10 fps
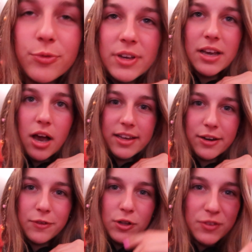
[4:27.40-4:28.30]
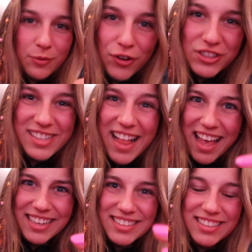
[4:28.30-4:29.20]
we got earphones from first
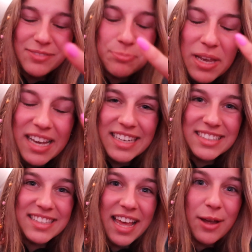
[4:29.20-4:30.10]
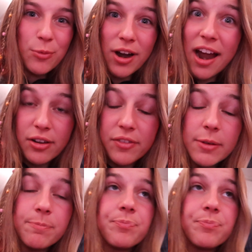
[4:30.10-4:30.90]
class because they were out of it